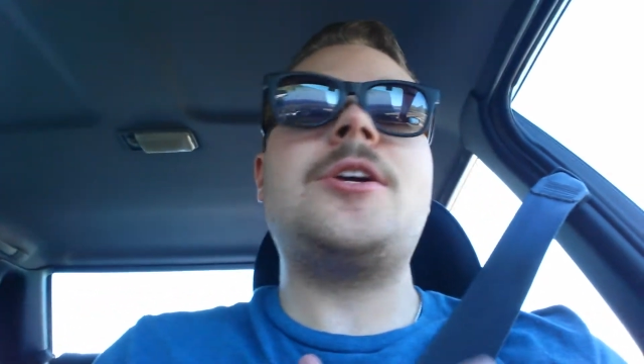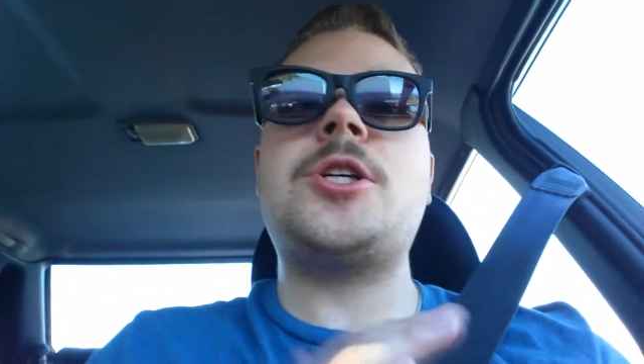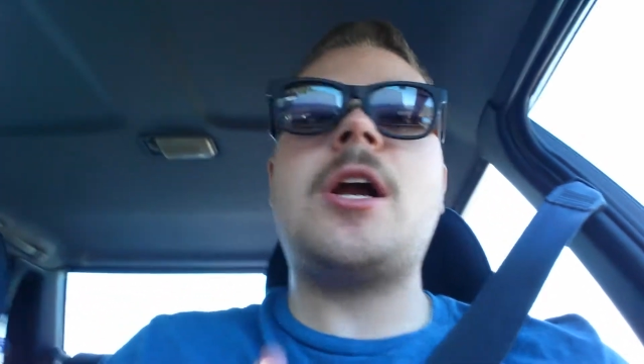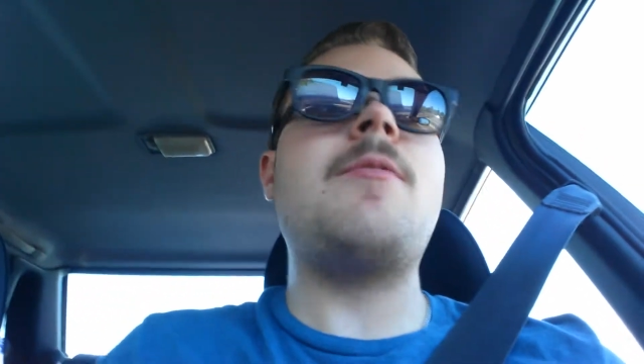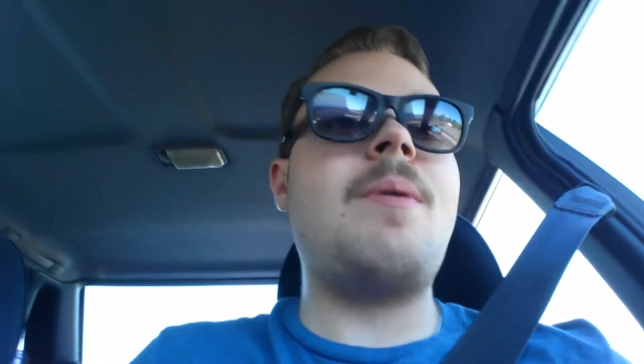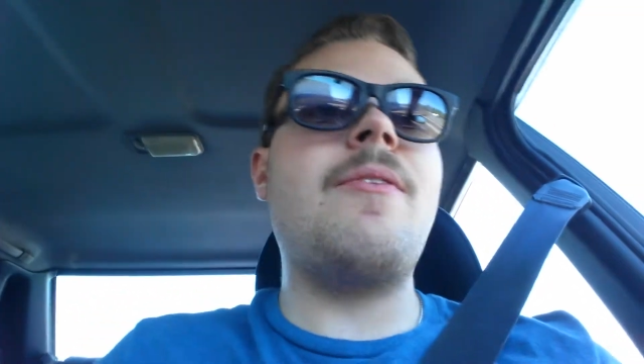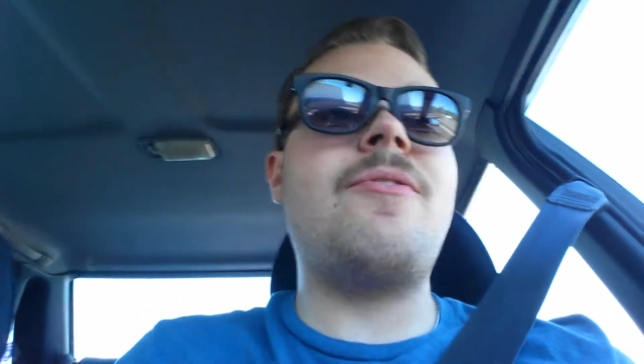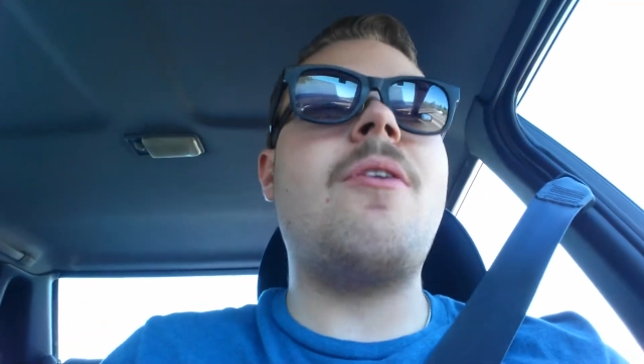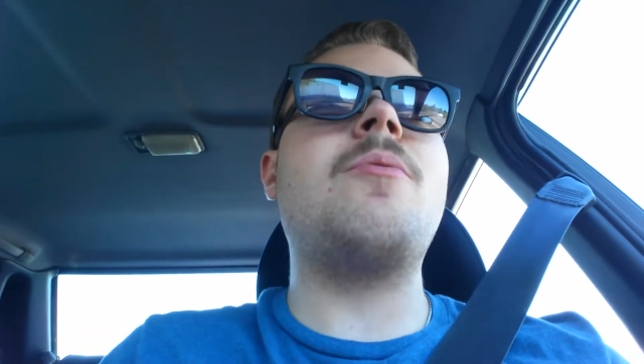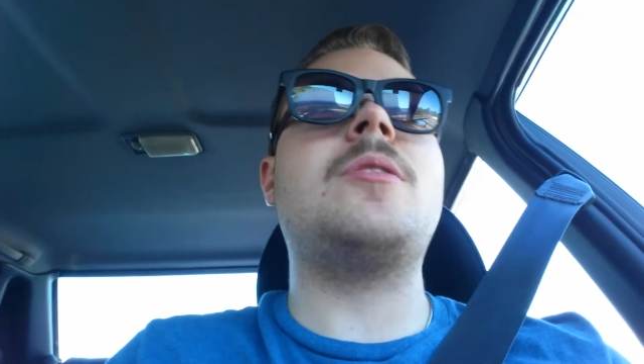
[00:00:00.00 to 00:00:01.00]
shut off my
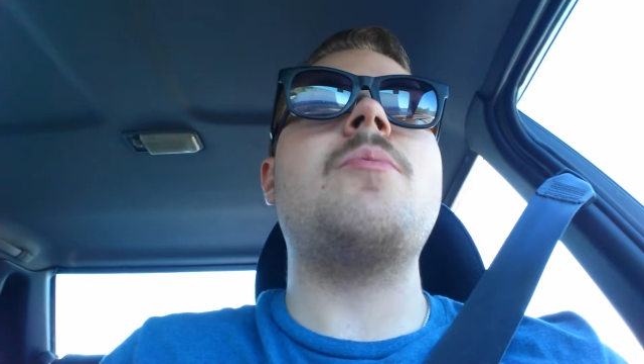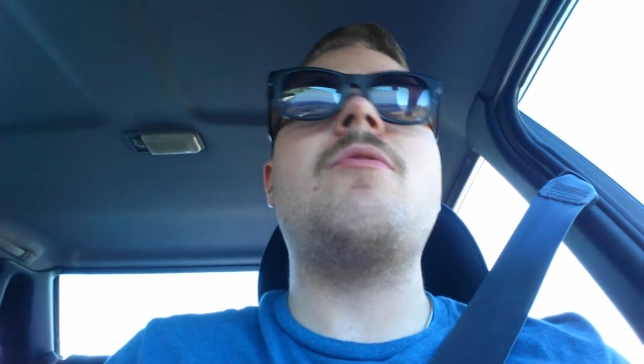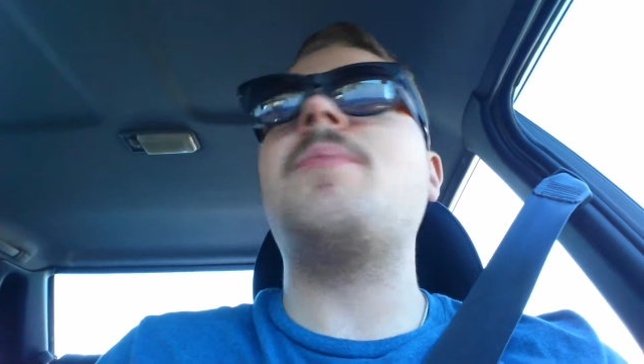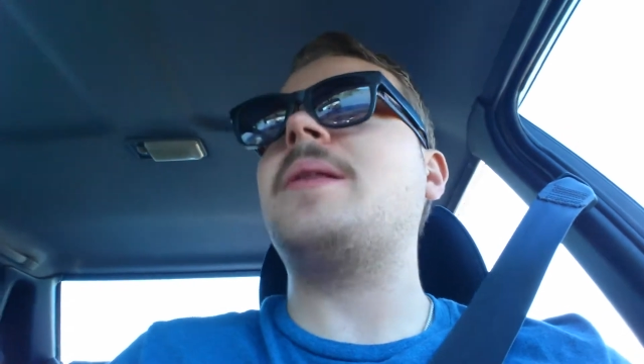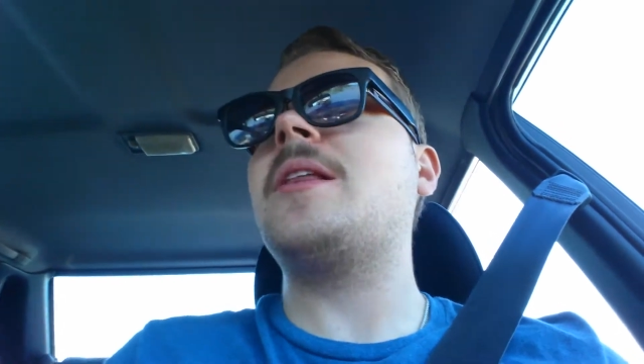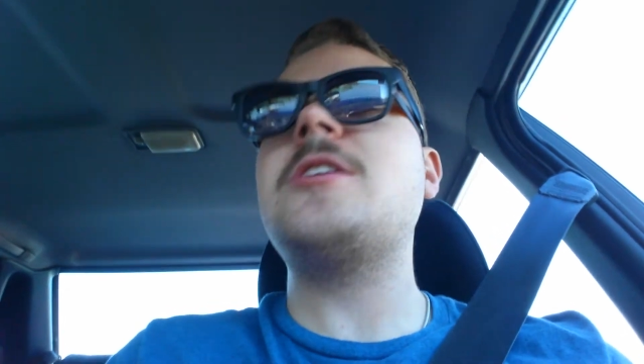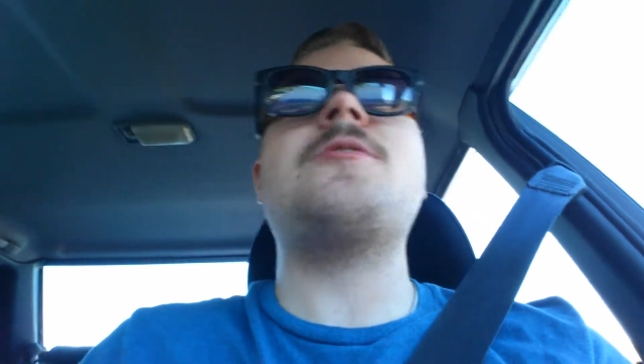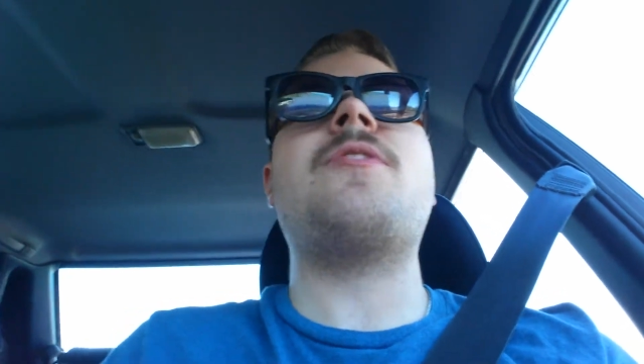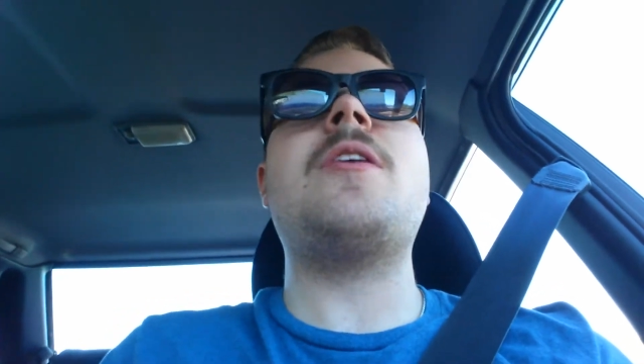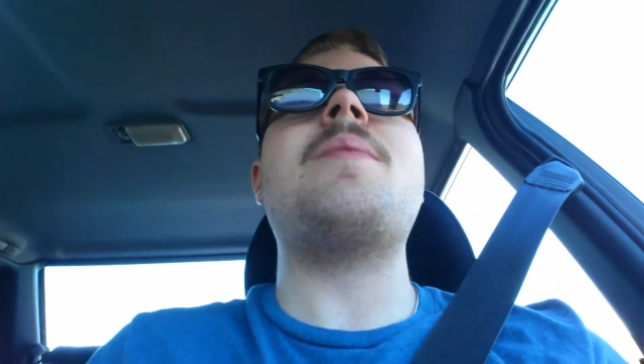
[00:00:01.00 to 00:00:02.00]
phone with the movie, but
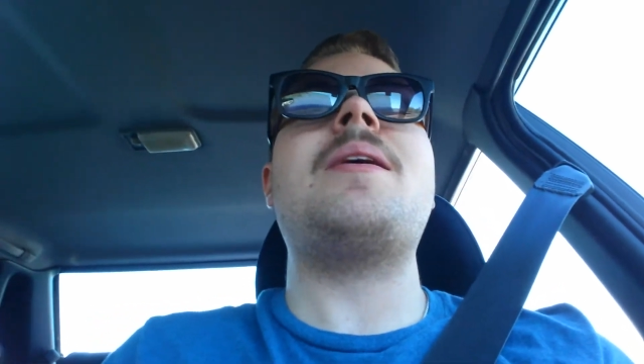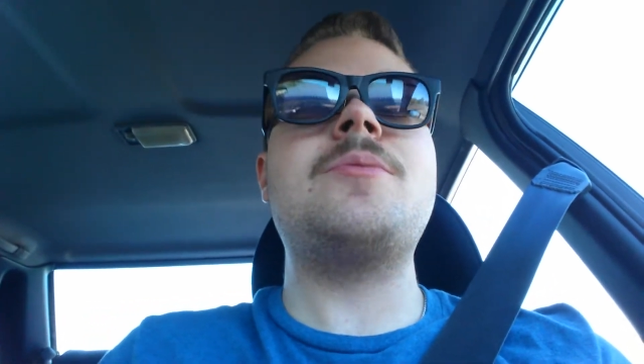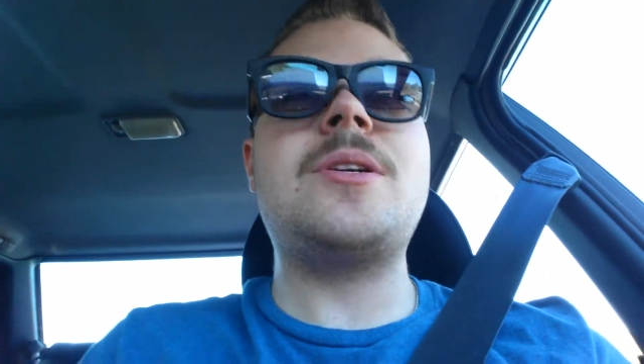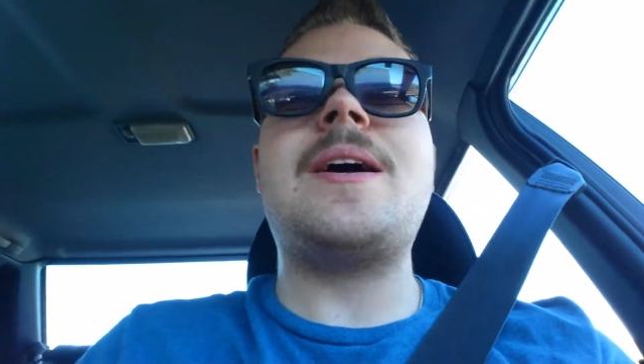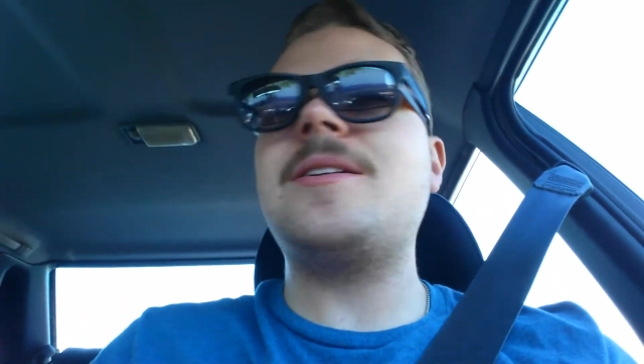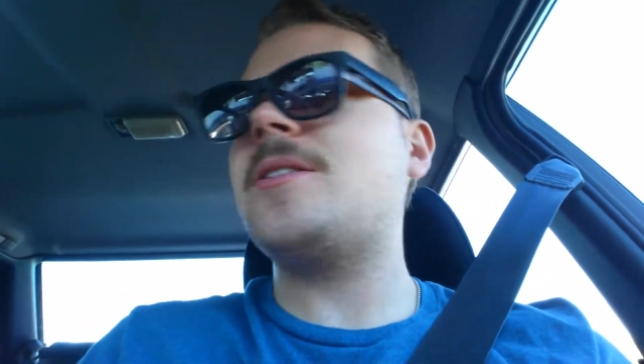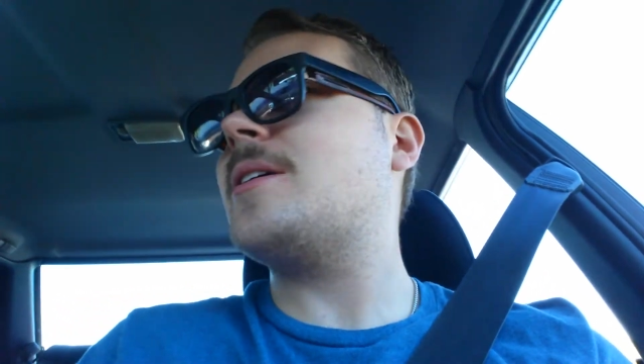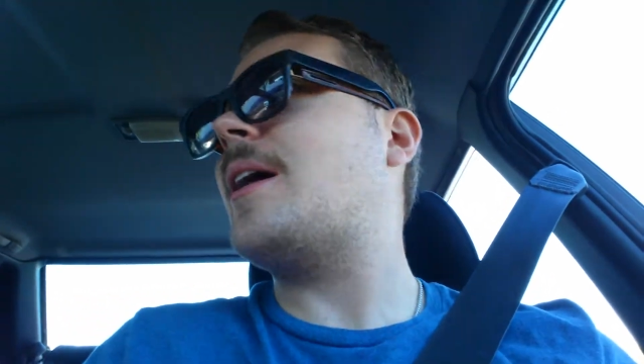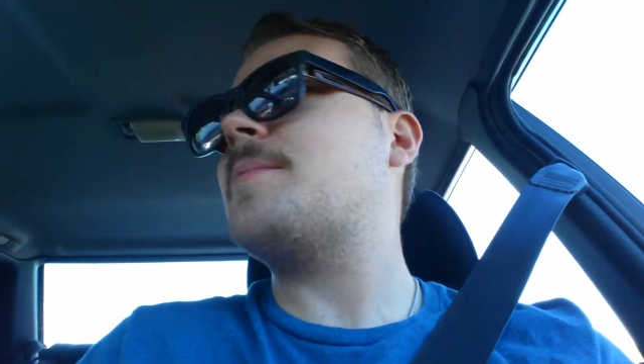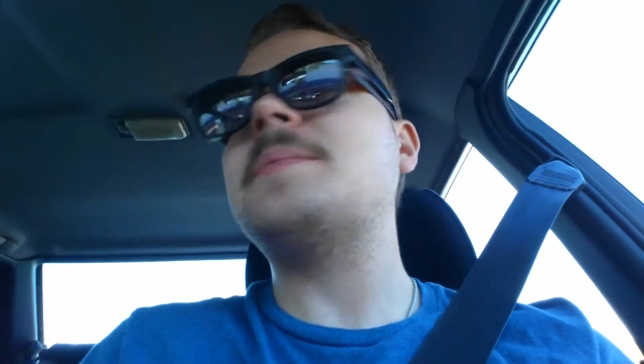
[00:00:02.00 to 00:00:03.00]
this film, I was honestly
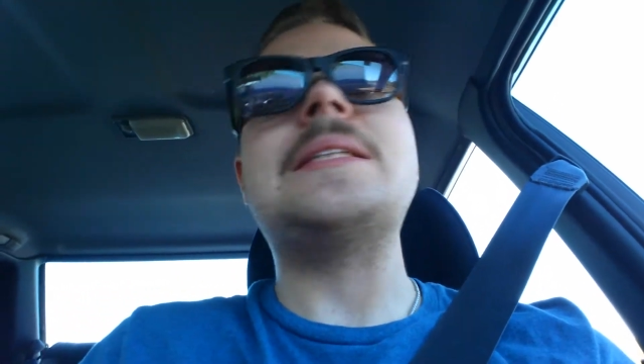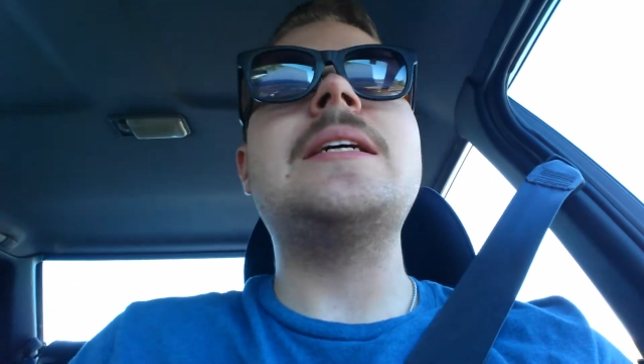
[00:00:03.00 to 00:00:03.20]
like,